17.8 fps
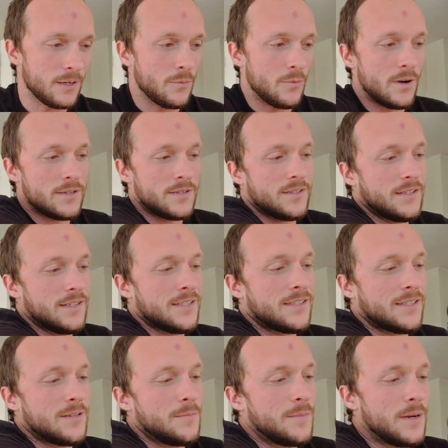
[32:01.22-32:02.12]
going to watch
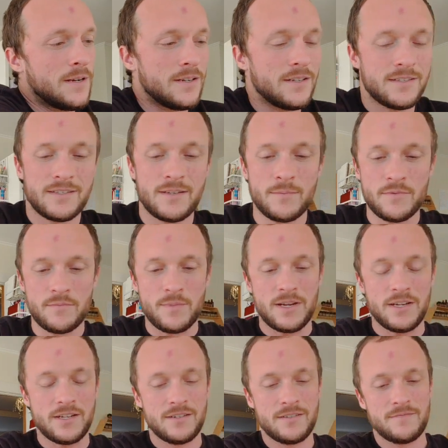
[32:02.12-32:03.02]
this compared to some of
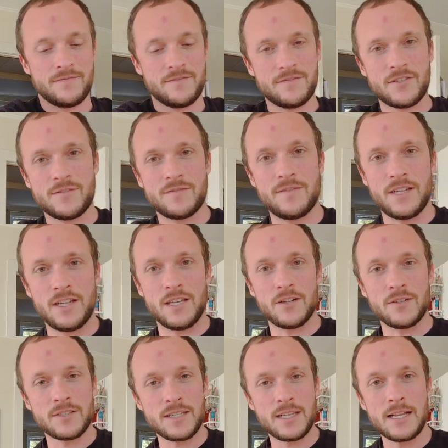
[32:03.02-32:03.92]
my
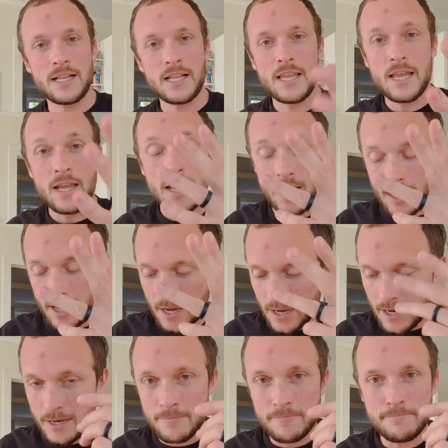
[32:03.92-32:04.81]
videos
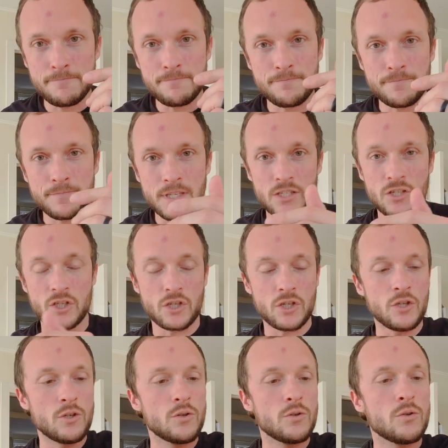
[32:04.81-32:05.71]
um,
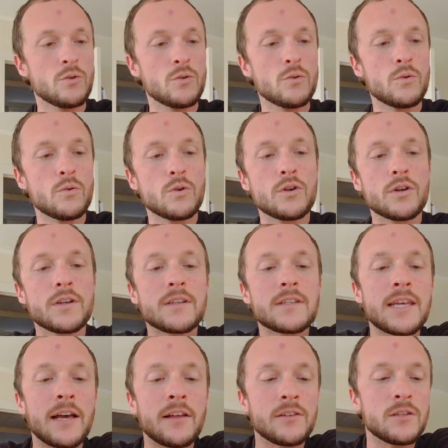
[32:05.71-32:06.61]
to
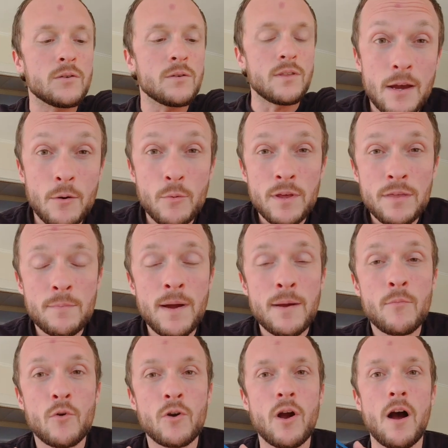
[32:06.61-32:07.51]
tell you that with
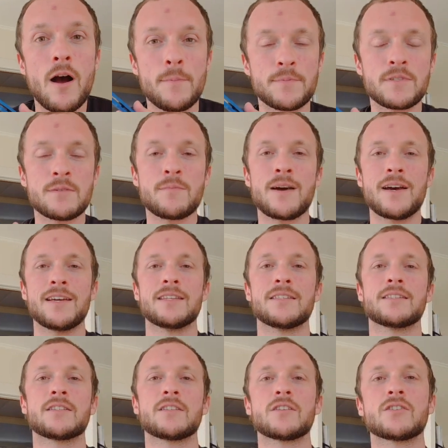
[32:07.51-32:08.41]
my more
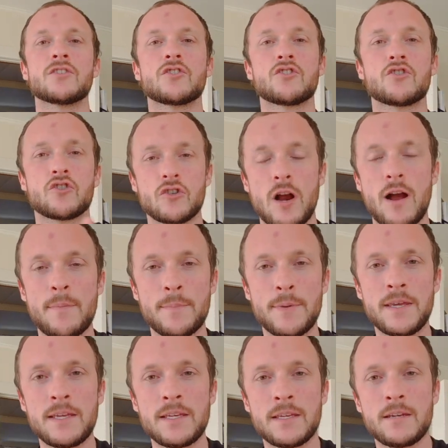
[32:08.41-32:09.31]
optimized
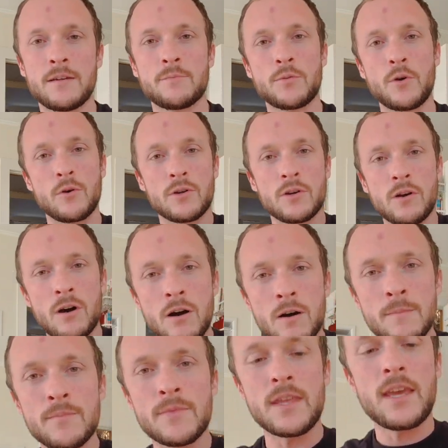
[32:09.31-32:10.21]
stropping
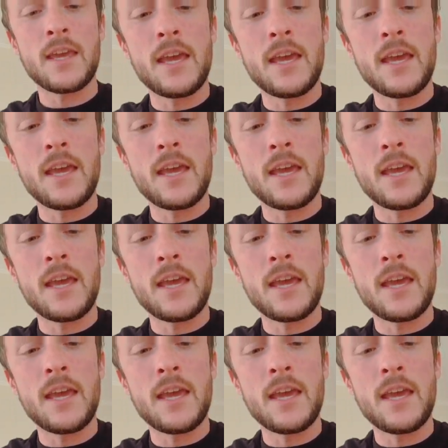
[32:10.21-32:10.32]
protocol,